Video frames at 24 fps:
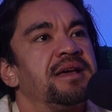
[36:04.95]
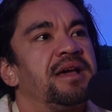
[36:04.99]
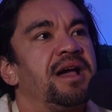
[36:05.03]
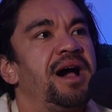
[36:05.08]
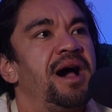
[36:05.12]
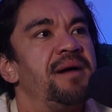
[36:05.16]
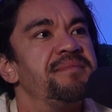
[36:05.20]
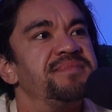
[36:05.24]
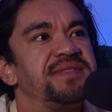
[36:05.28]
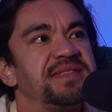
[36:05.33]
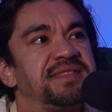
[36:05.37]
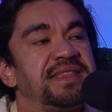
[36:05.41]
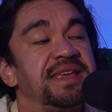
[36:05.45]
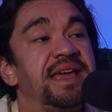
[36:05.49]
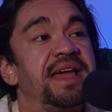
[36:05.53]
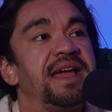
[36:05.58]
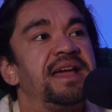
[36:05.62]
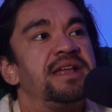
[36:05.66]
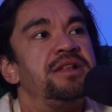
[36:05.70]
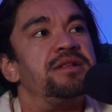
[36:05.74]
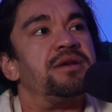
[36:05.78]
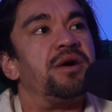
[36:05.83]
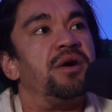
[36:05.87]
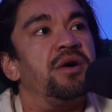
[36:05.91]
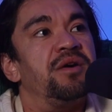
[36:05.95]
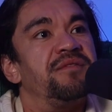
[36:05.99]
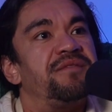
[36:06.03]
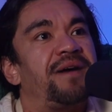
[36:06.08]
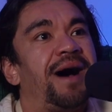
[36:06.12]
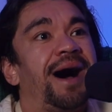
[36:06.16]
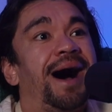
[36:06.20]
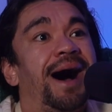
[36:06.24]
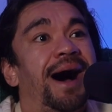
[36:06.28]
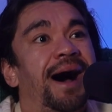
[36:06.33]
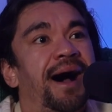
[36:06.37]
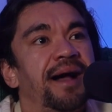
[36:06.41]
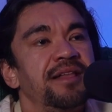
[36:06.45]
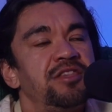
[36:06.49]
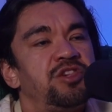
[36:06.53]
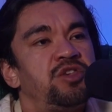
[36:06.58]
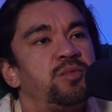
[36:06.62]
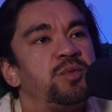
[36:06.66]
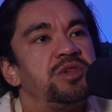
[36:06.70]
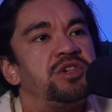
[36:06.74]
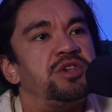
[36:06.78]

comes at the end of Hajj,